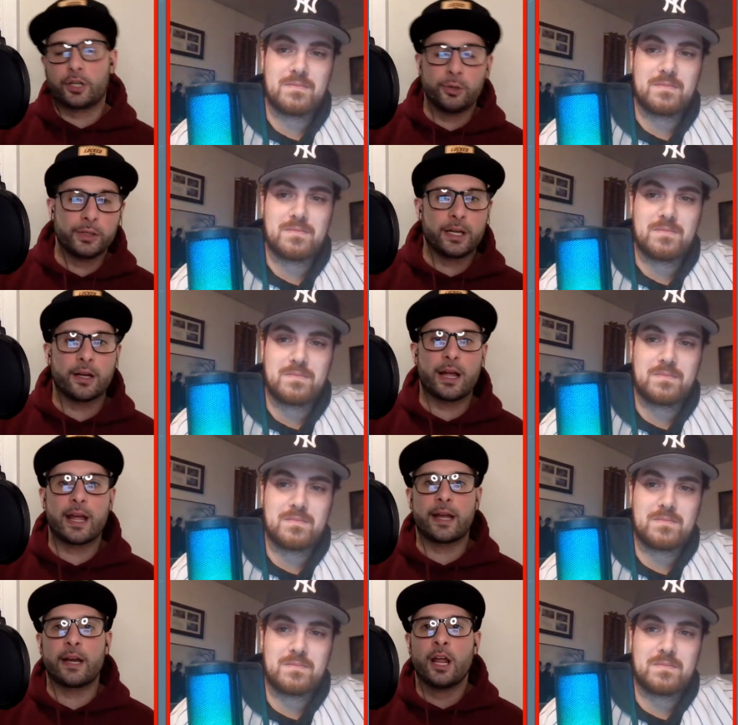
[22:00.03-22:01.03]
Speaker 1: Acuna
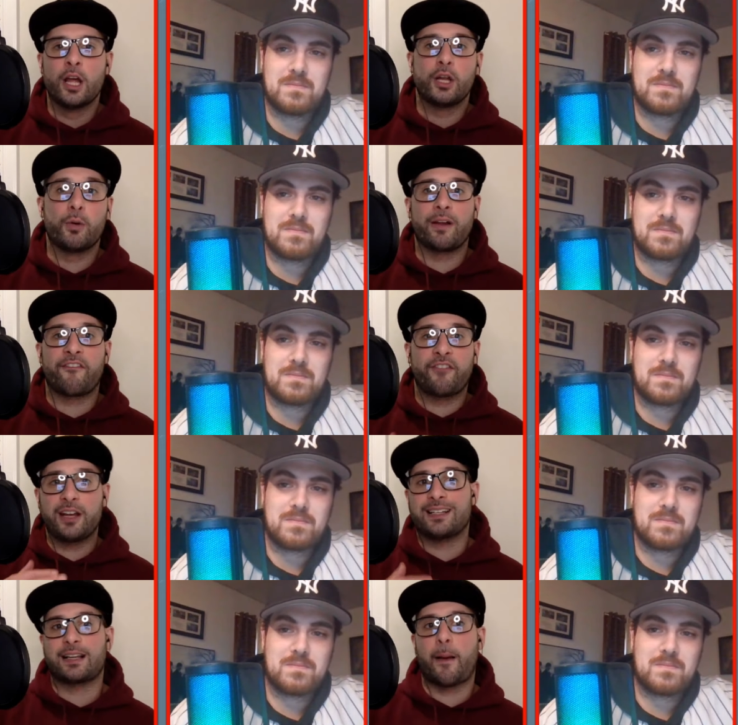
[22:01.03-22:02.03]
and you want to
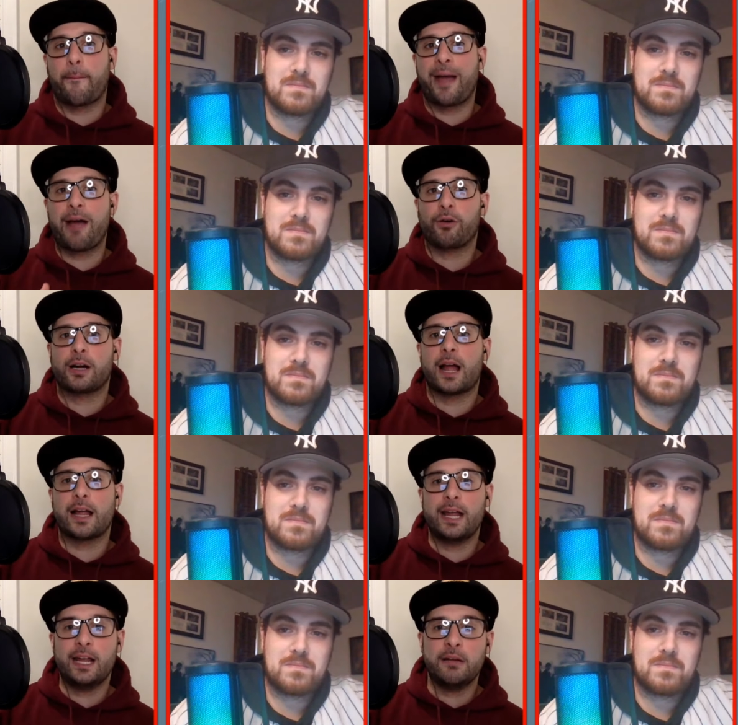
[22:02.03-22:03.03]
fit a, a power
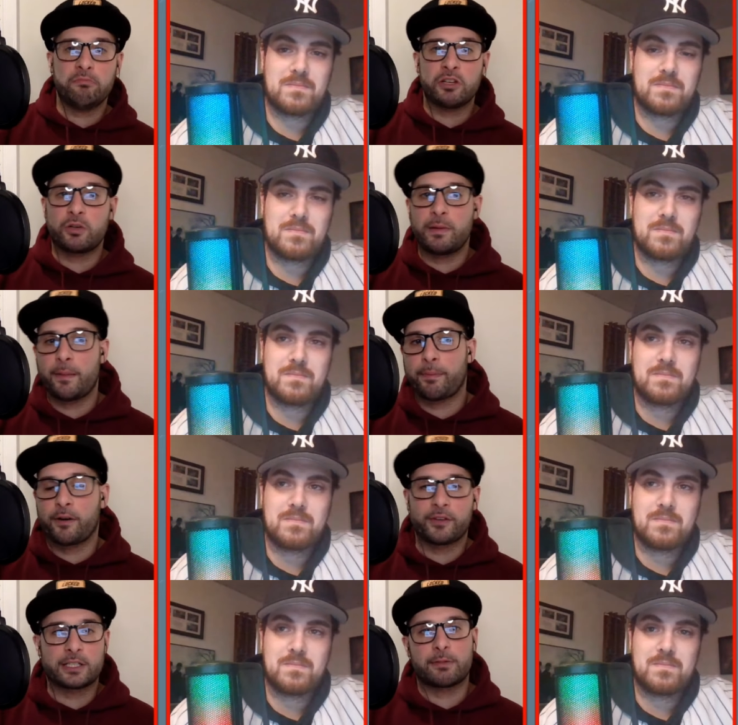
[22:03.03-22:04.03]
guy in. This would be the
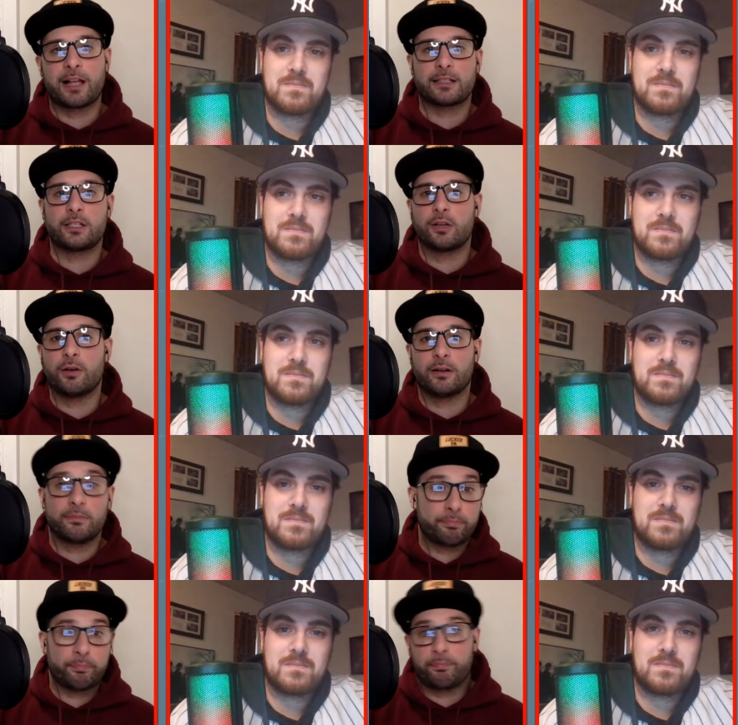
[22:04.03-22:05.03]
perfect slot to do it.
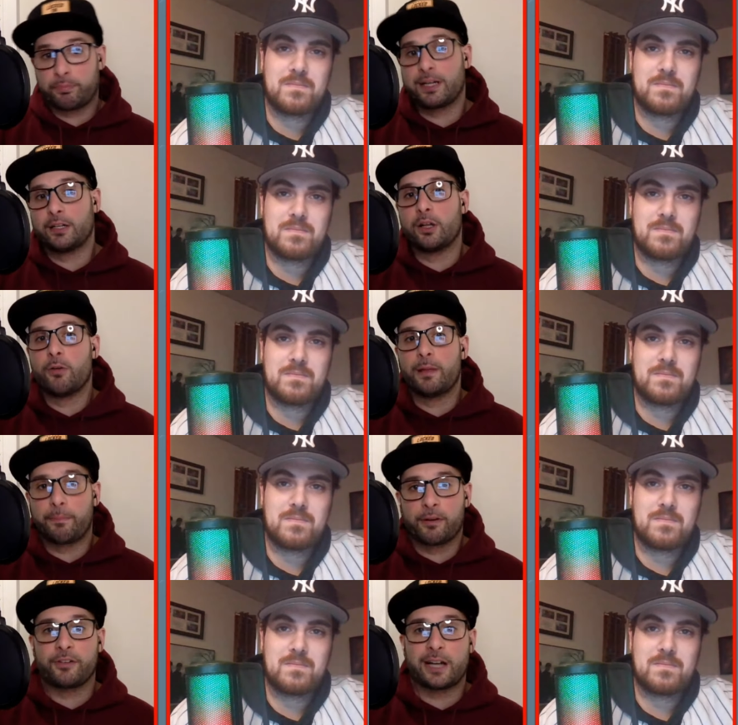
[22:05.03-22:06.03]
And Brandon Lowe would be the
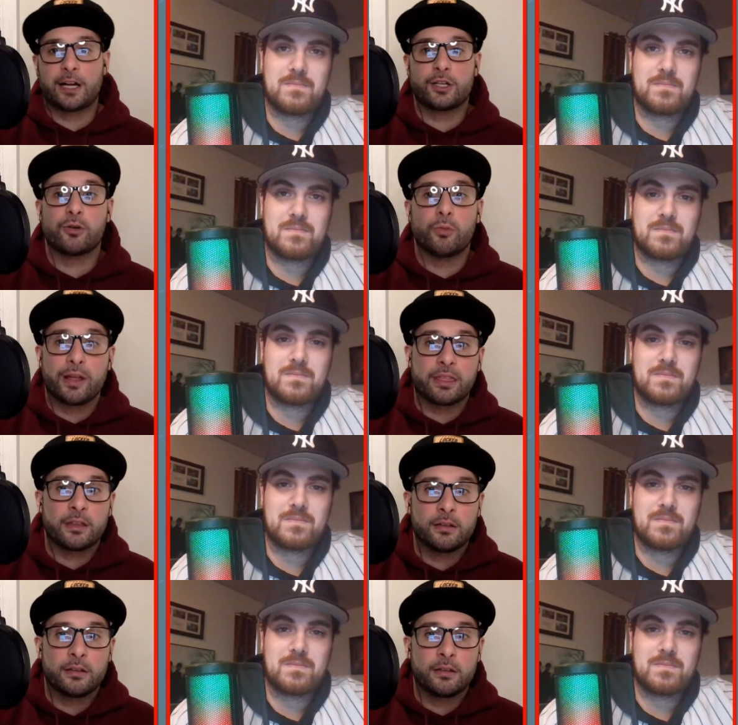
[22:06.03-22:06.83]
perfect guy to do it with.